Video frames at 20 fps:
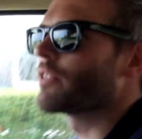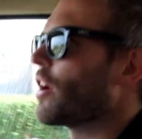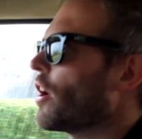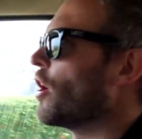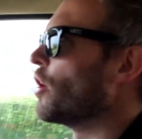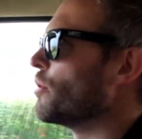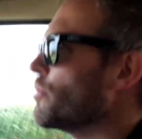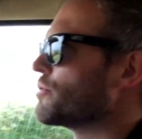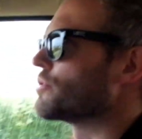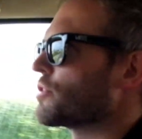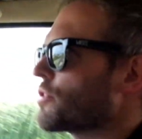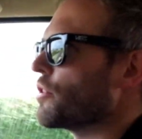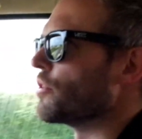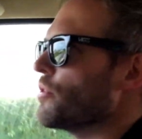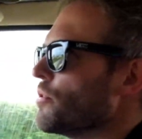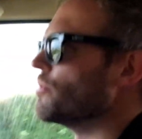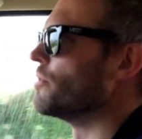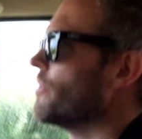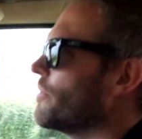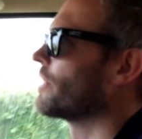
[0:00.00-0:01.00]
old
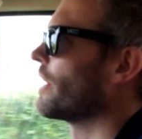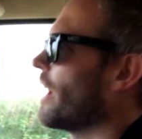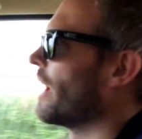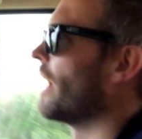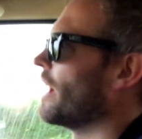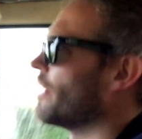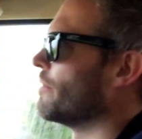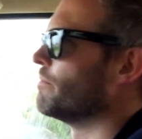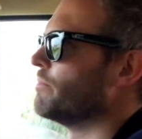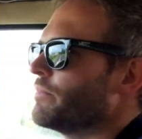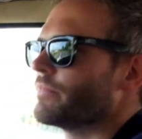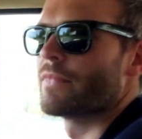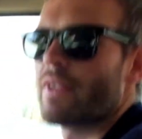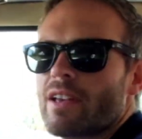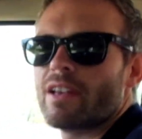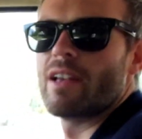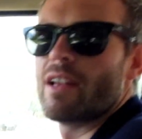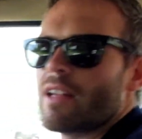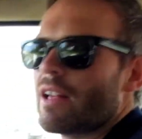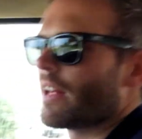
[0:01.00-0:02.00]
school,
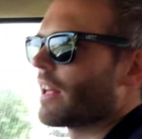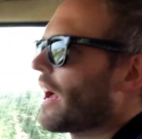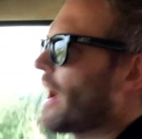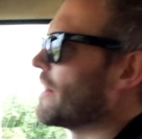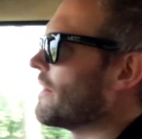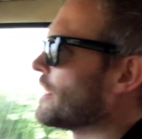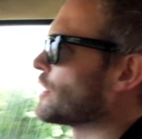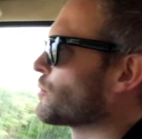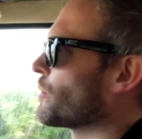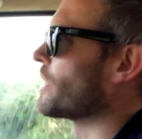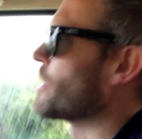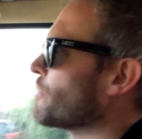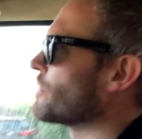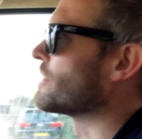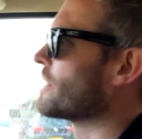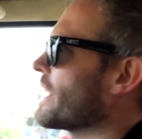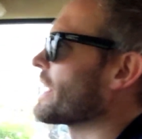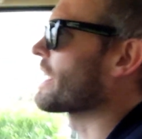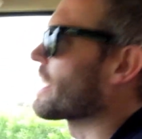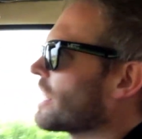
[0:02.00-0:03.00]
and this one in
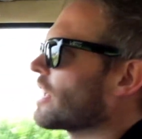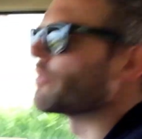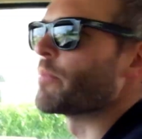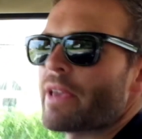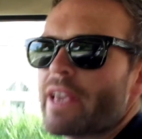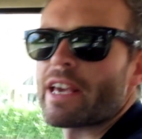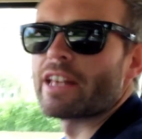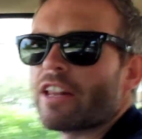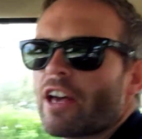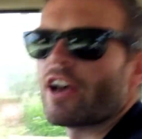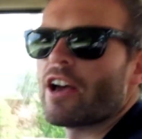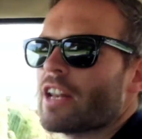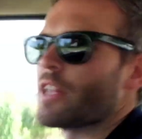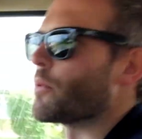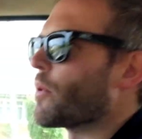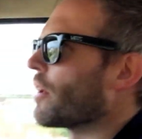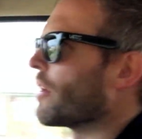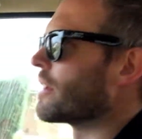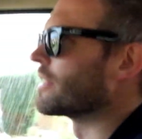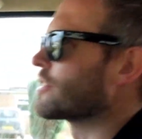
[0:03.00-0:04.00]
particular, being an early
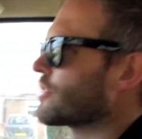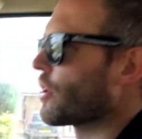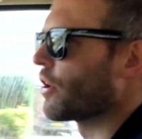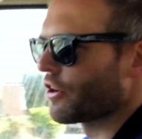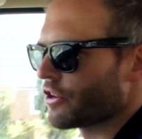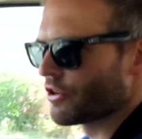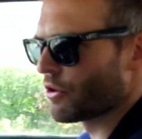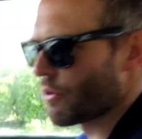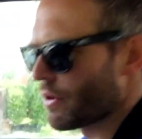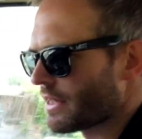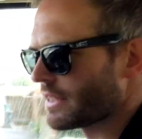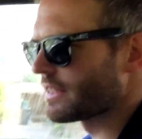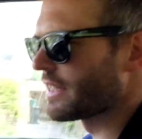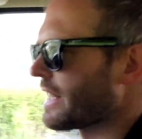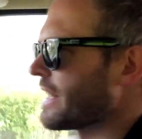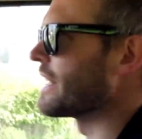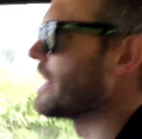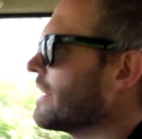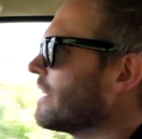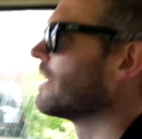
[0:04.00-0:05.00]
one, it's got a
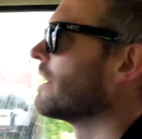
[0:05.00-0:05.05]
noisy